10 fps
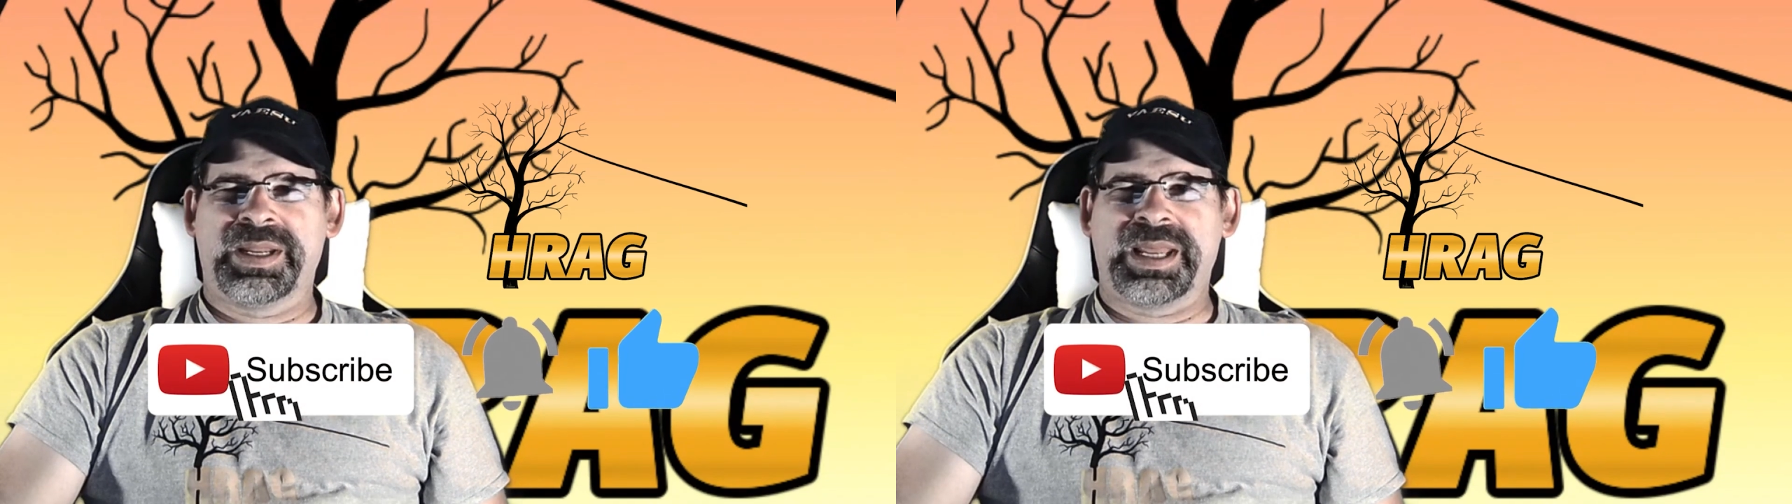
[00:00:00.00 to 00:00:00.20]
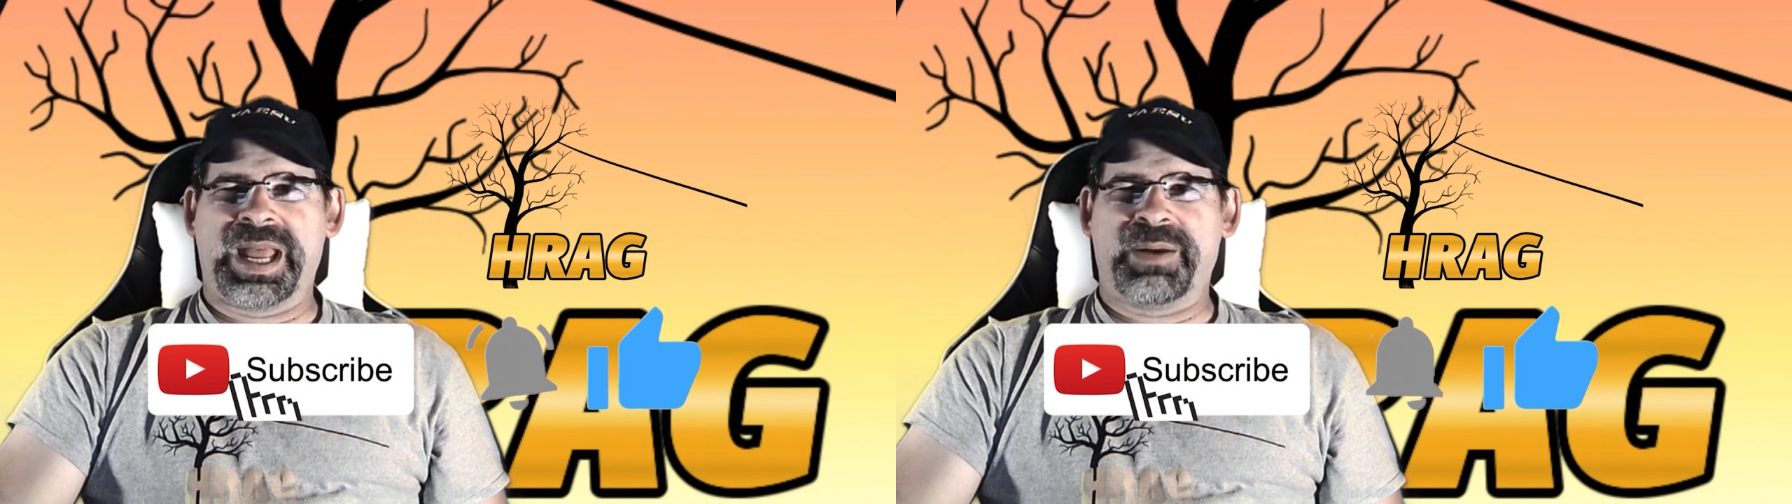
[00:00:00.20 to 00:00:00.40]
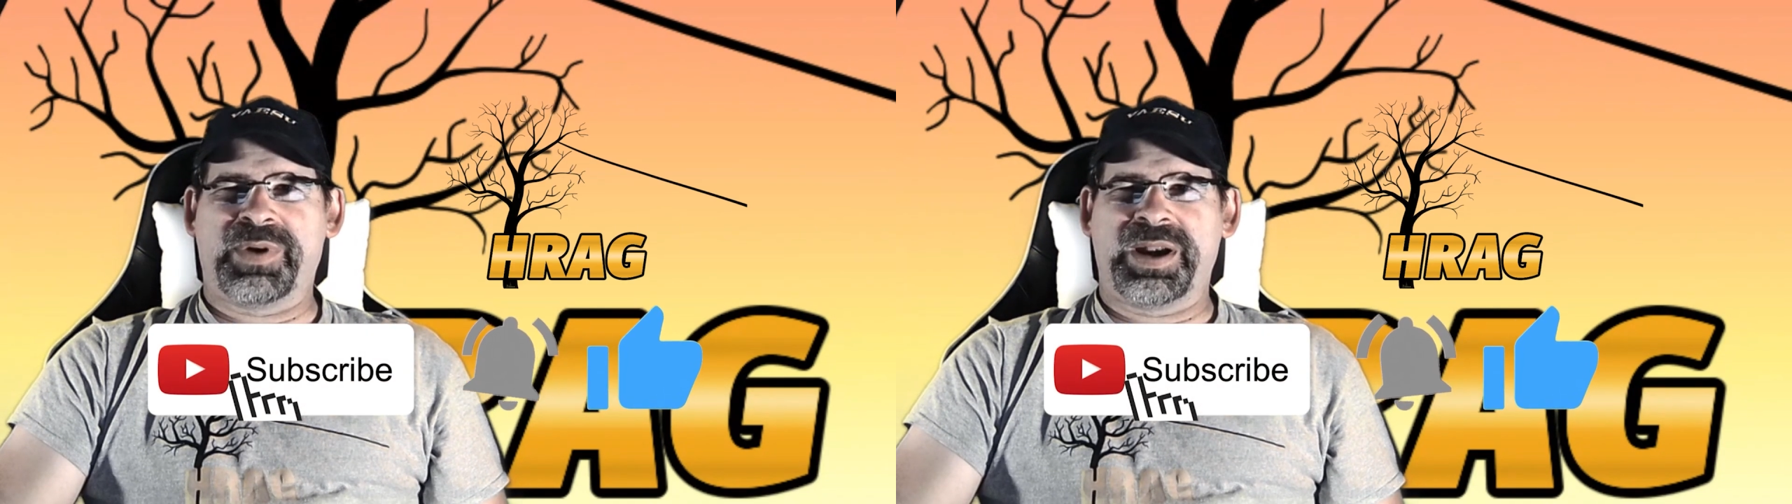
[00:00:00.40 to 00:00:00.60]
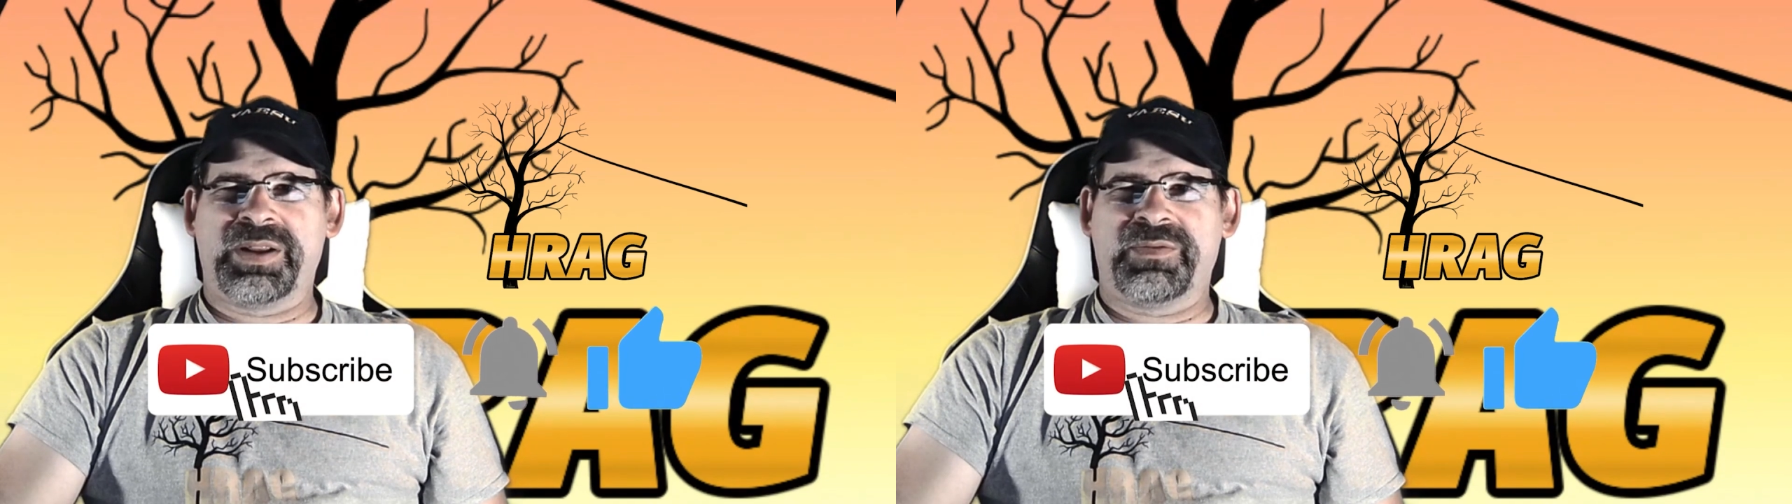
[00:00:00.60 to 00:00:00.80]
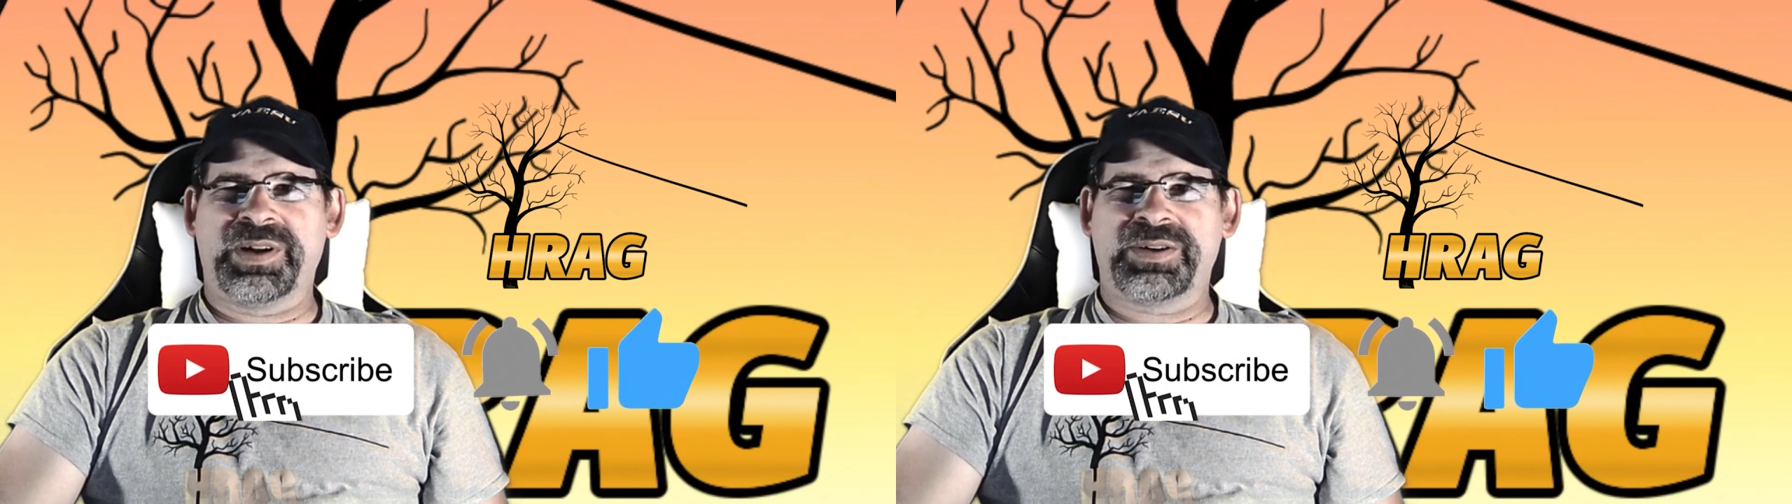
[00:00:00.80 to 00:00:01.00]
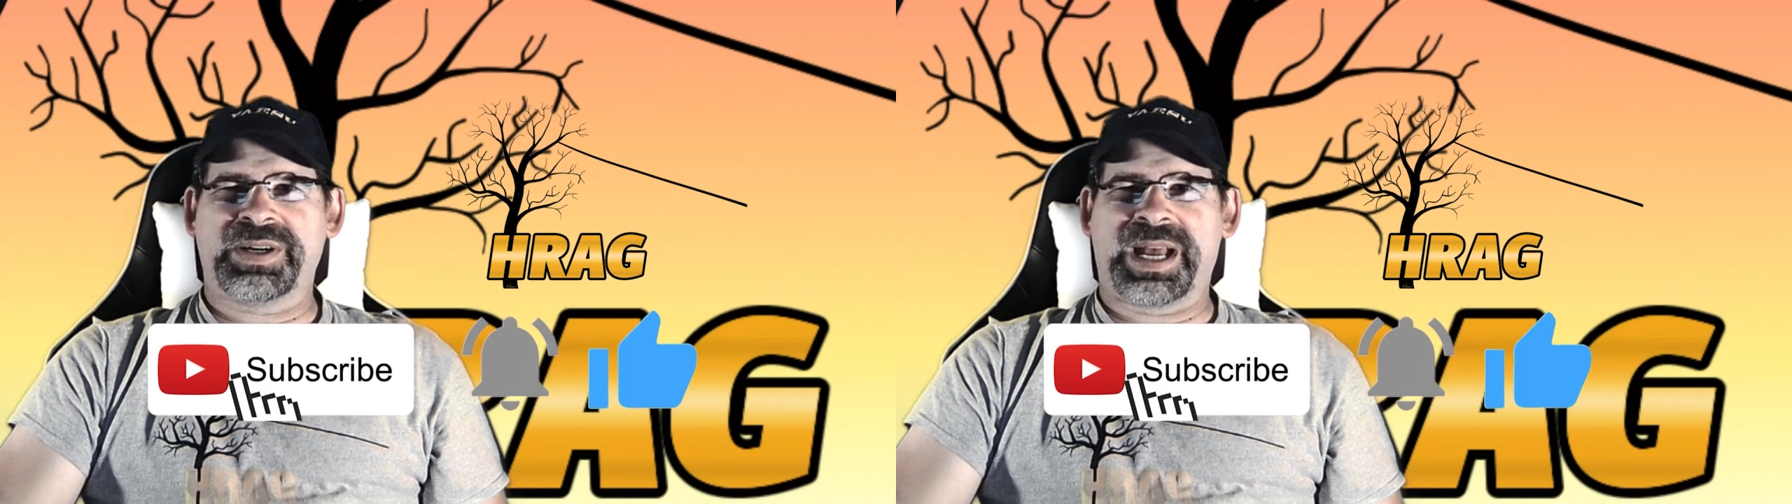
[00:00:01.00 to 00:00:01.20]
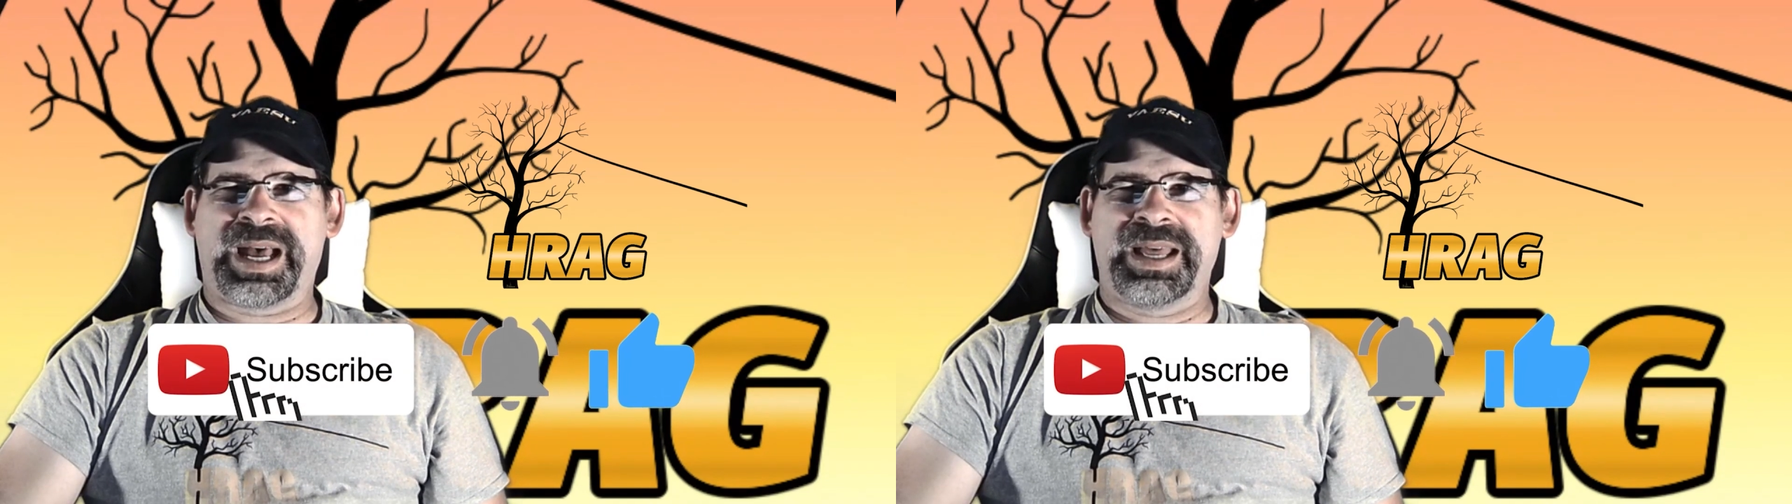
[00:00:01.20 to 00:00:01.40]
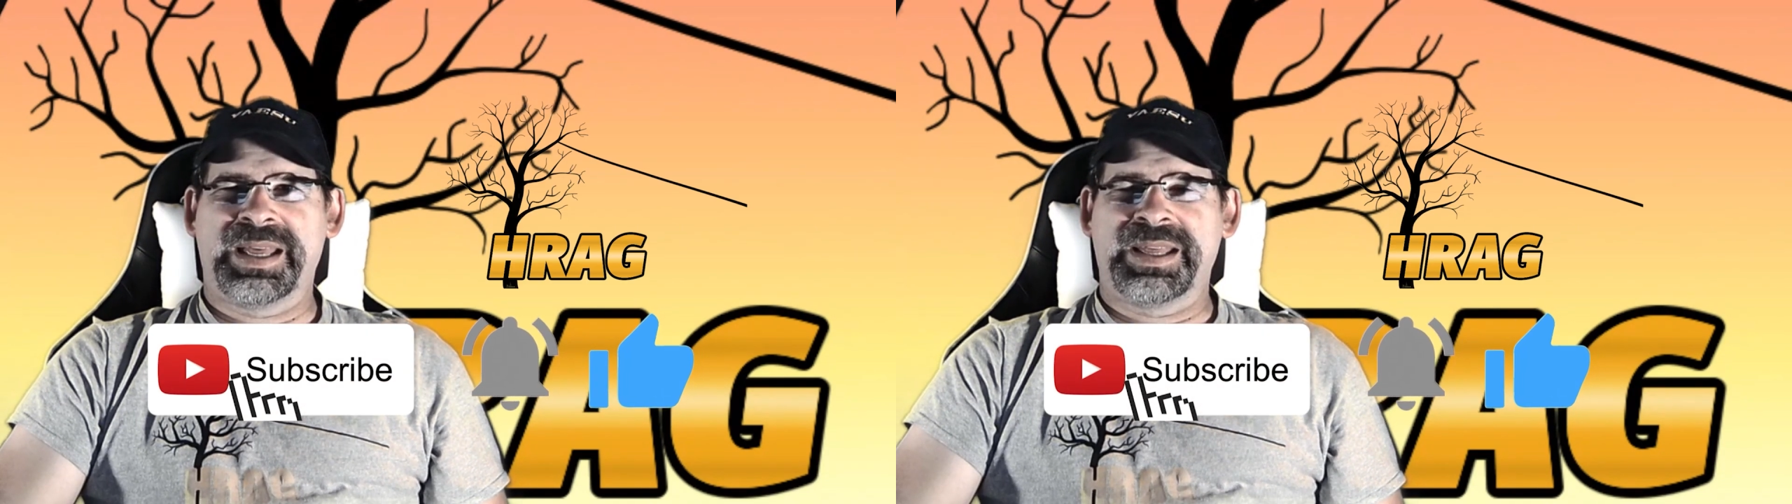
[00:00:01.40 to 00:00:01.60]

the Ham Radio Adventure Guy.